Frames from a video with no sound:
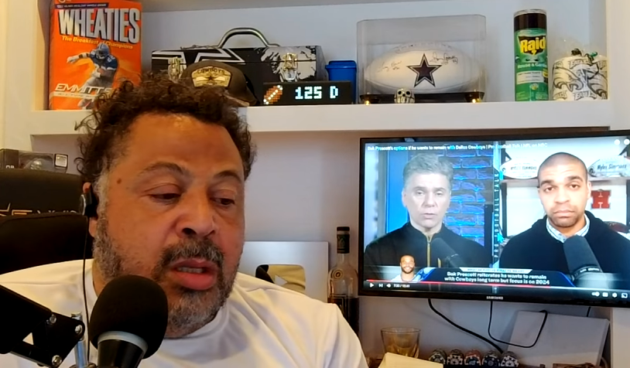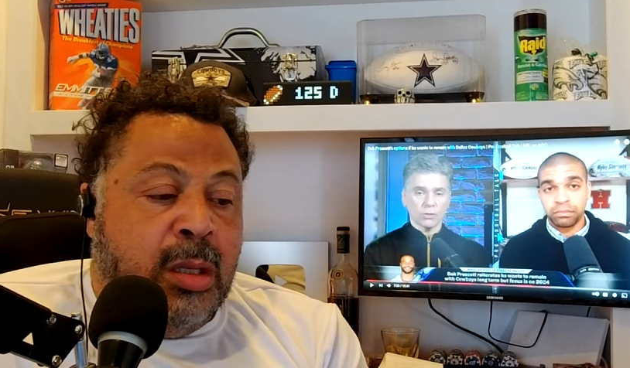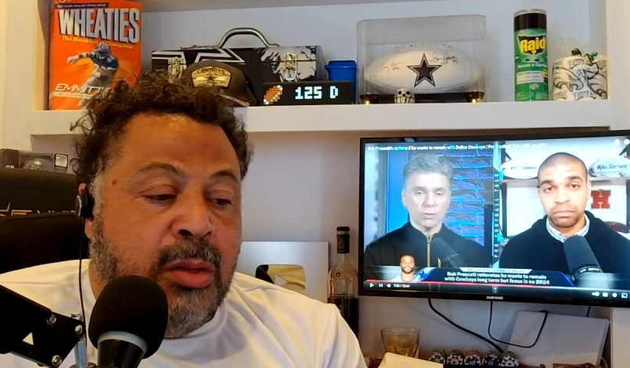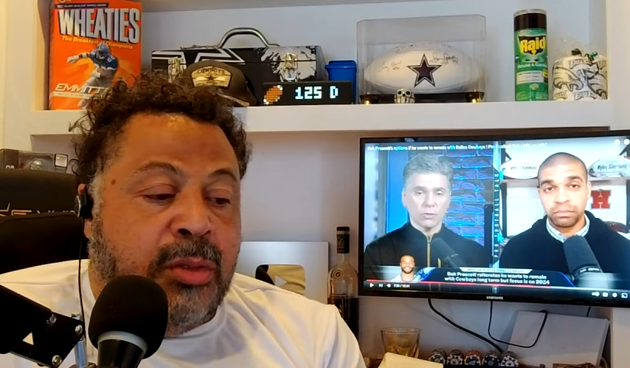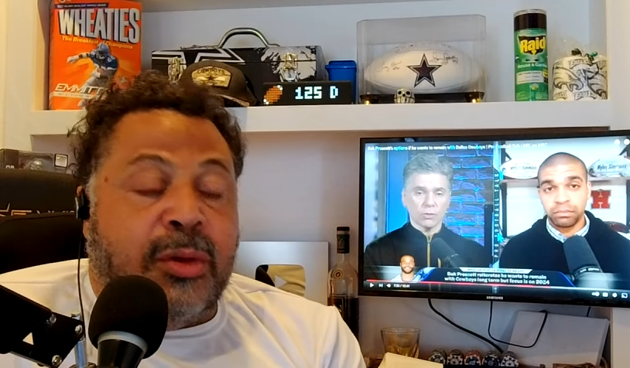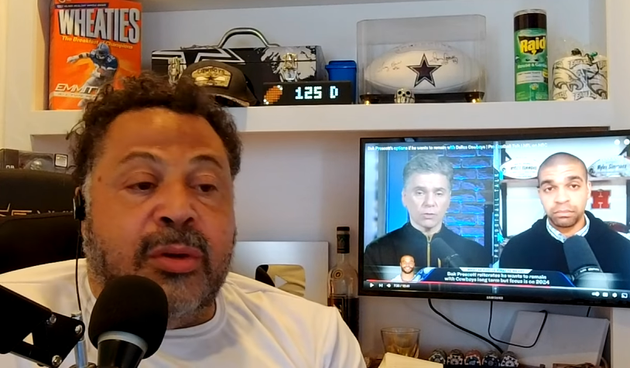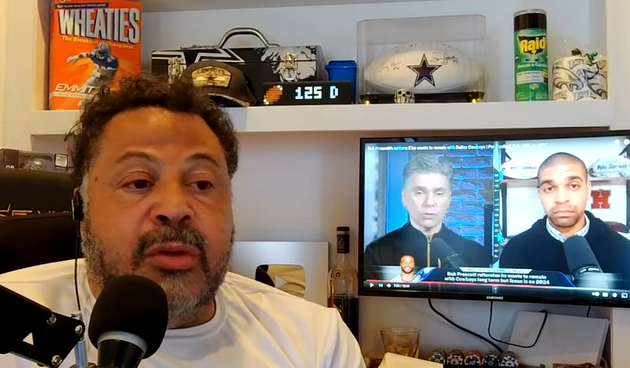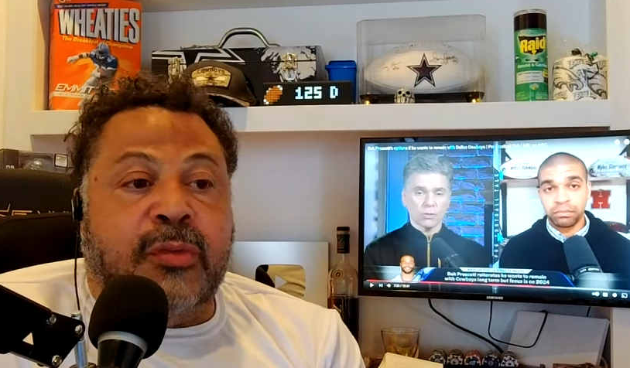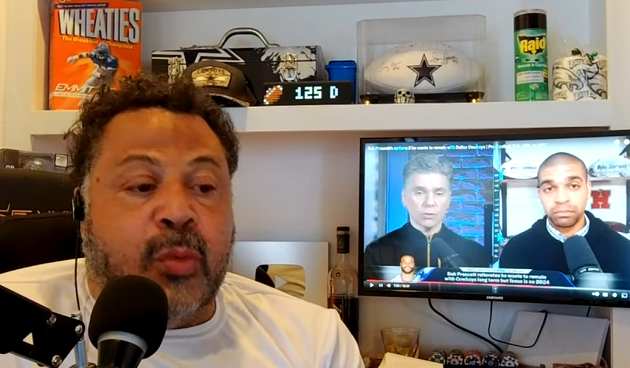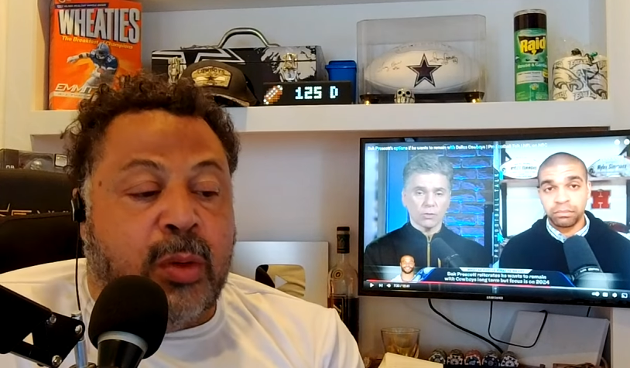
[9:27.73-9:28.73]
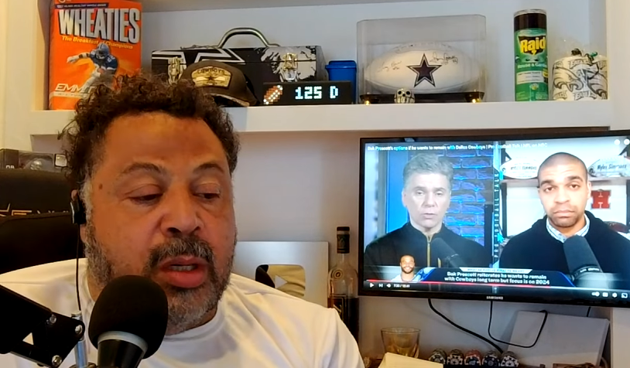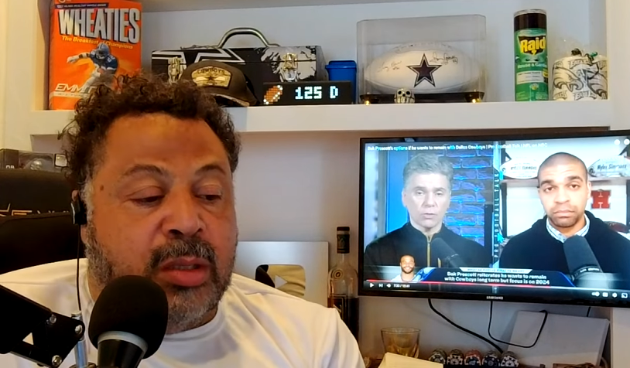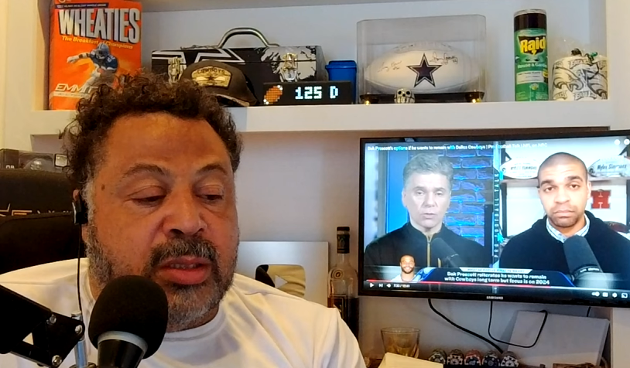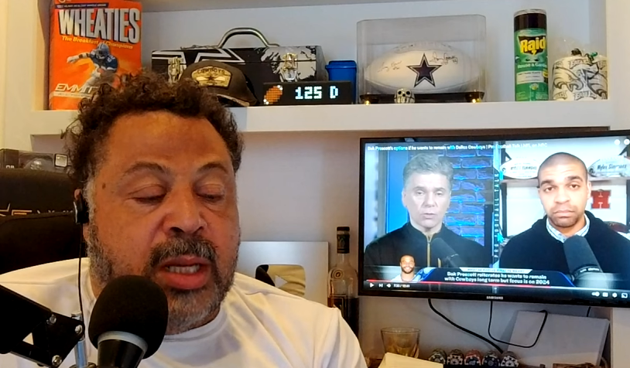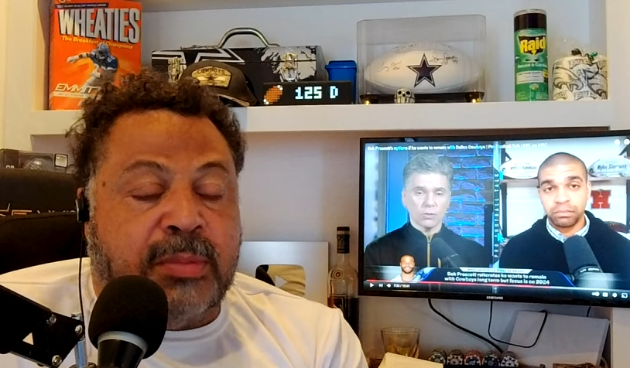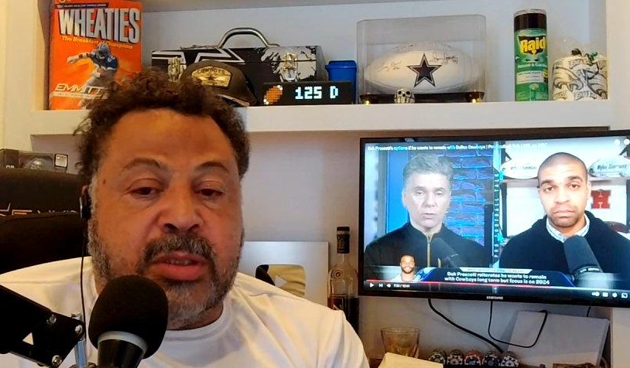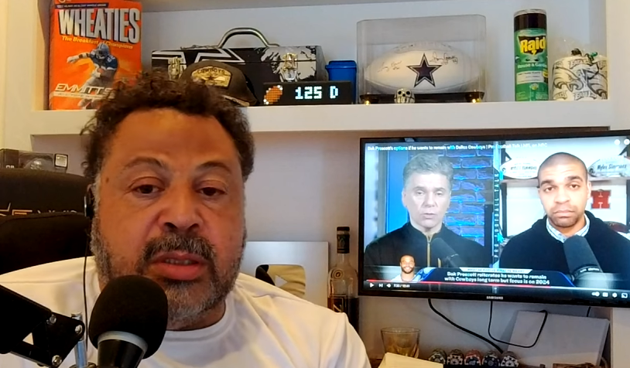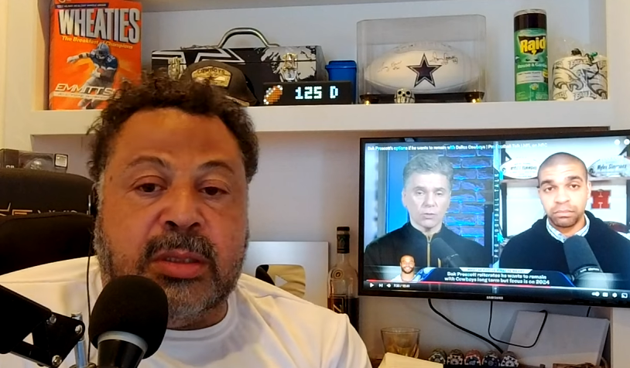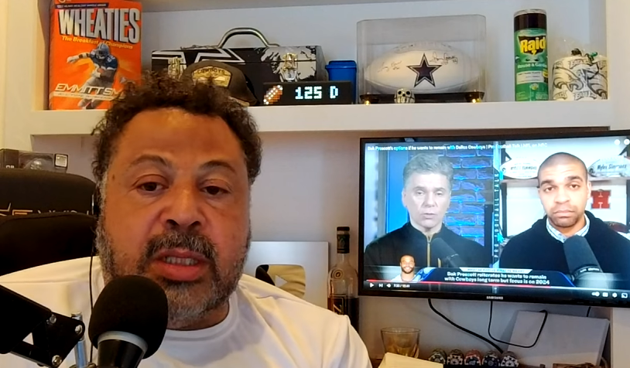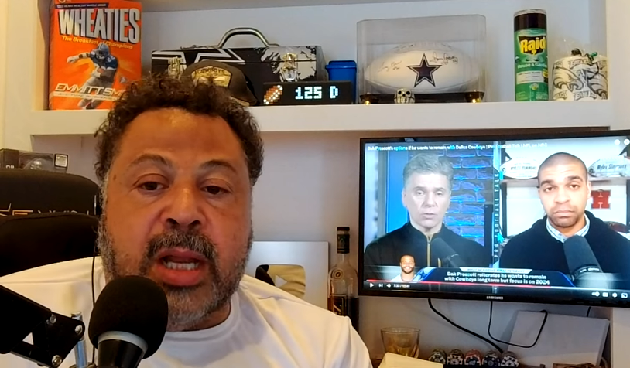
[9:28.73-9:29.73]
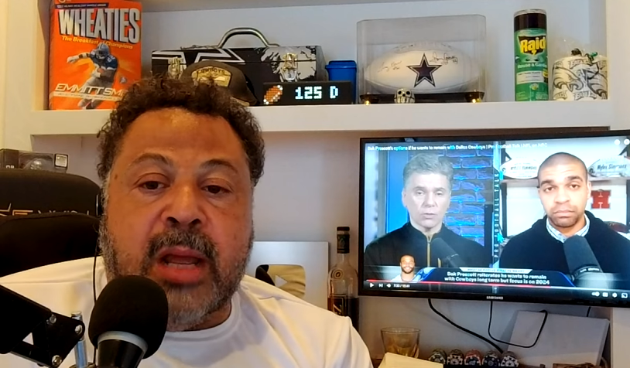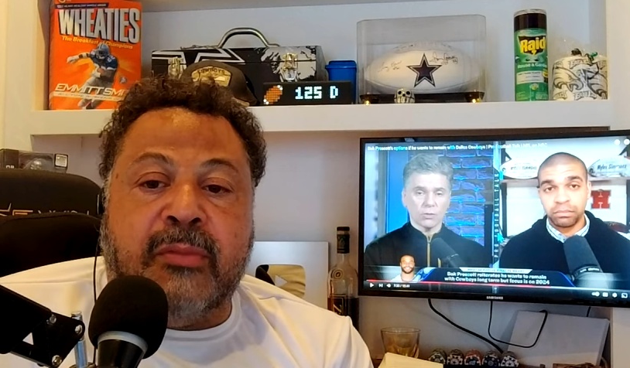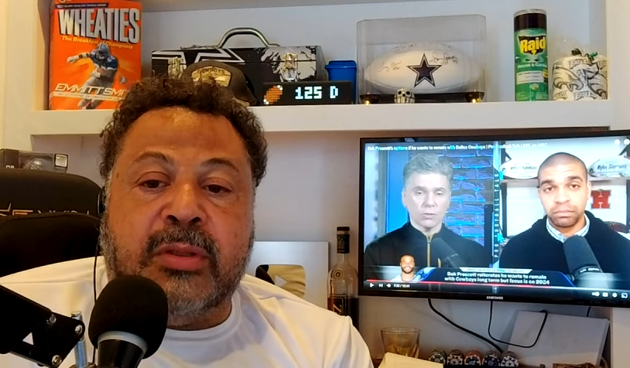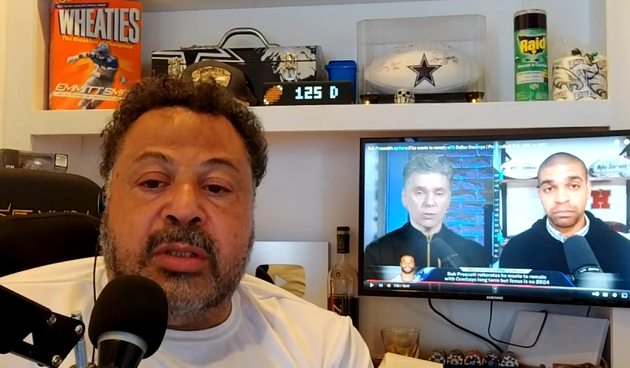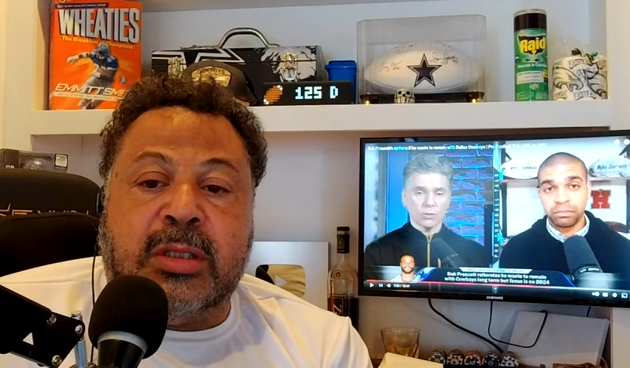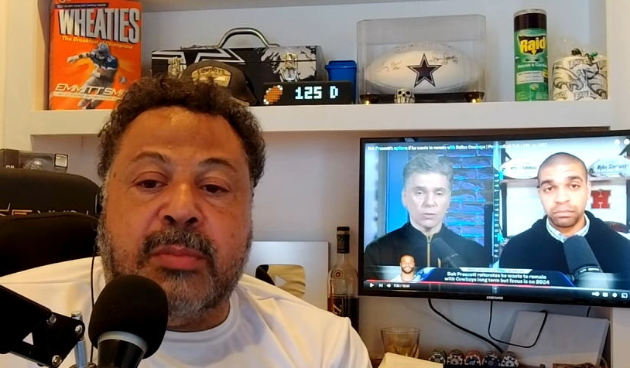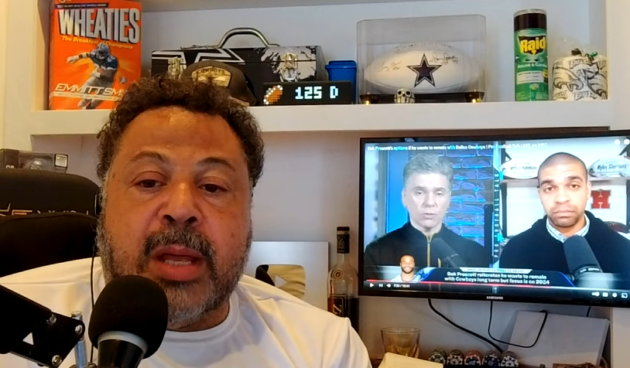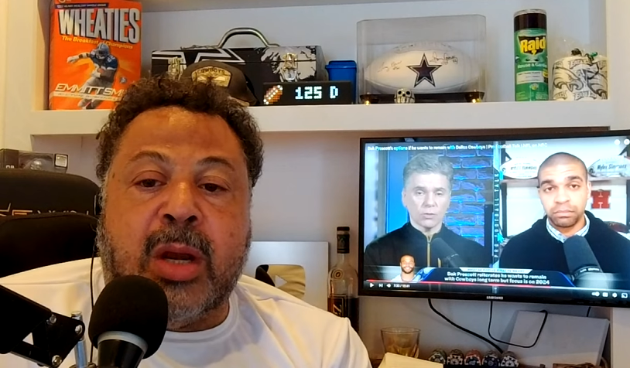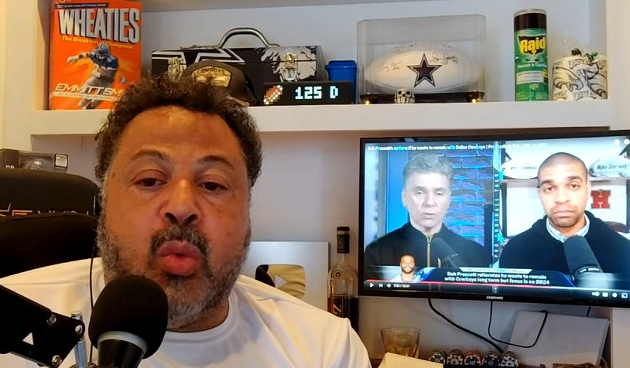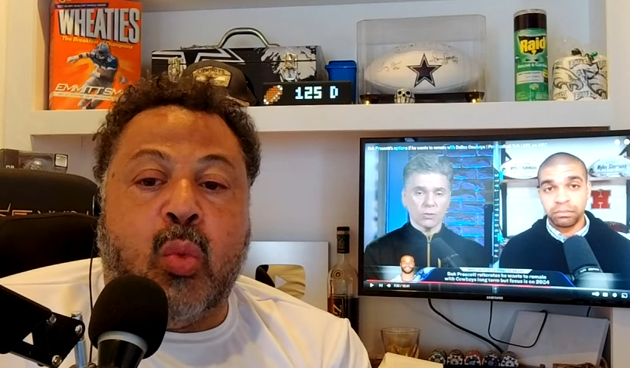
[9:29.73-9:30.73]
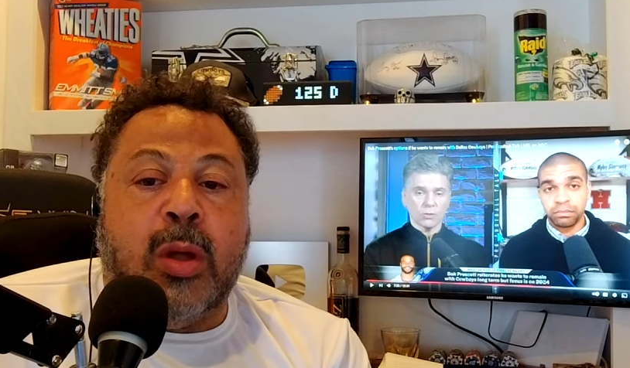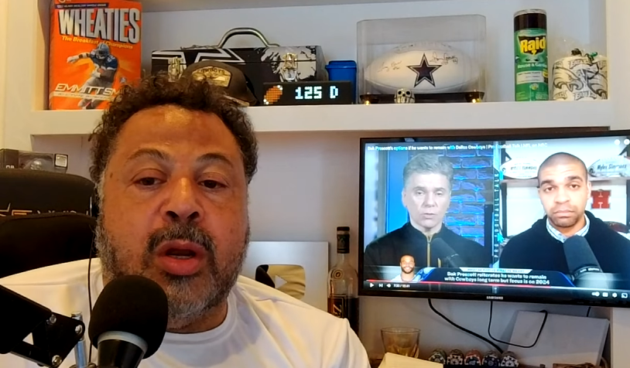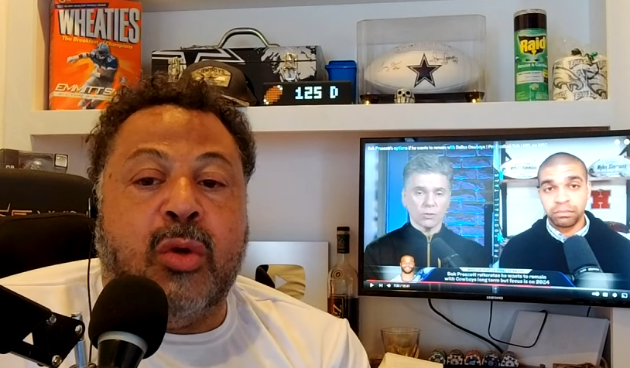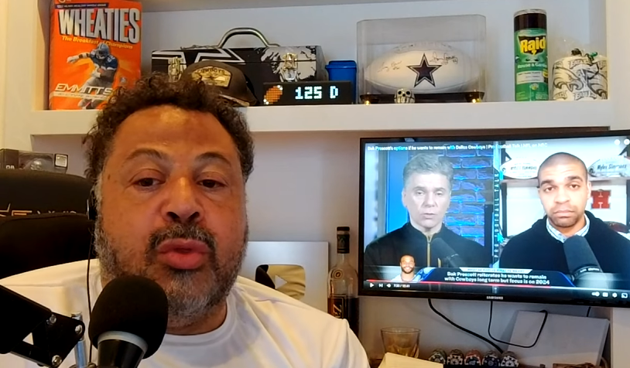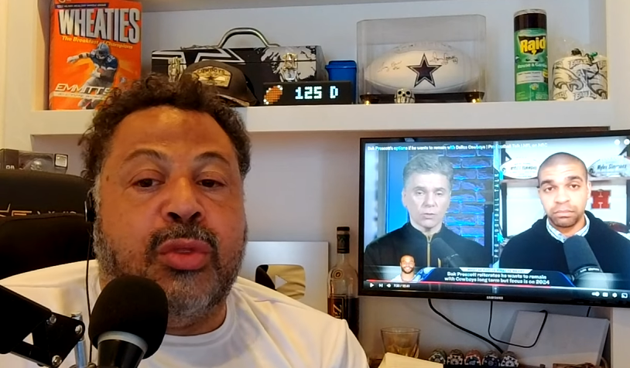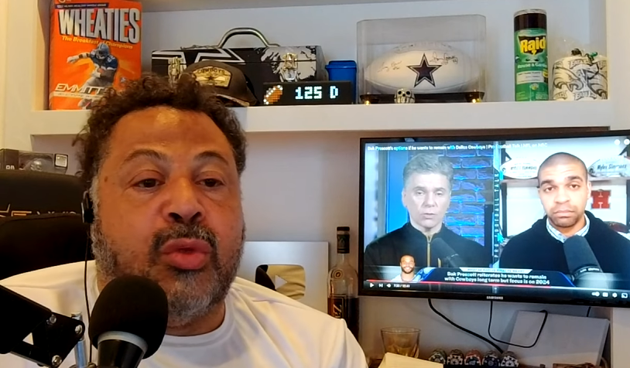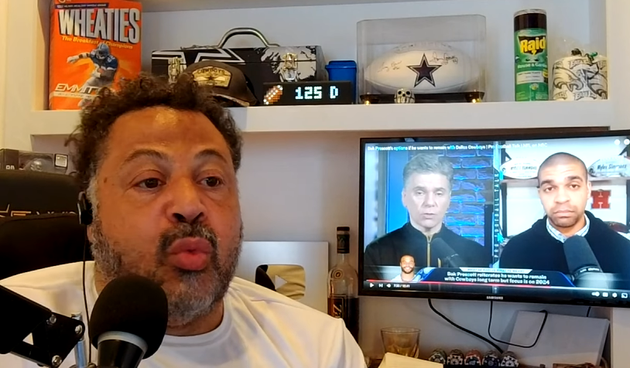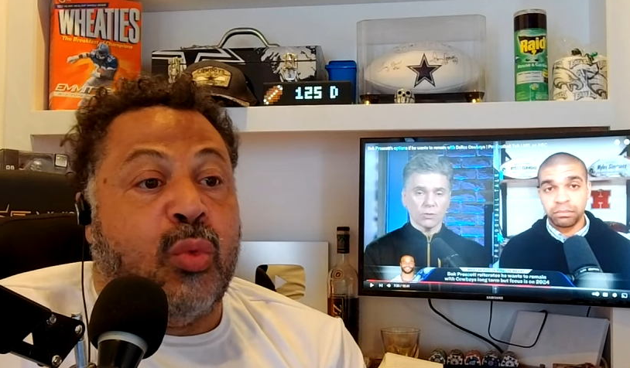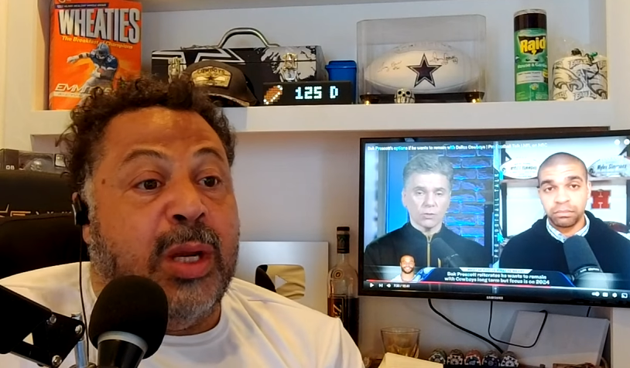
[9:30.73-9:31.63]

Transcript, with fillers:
Speaker 1: 34 interceptions, and averages about a 103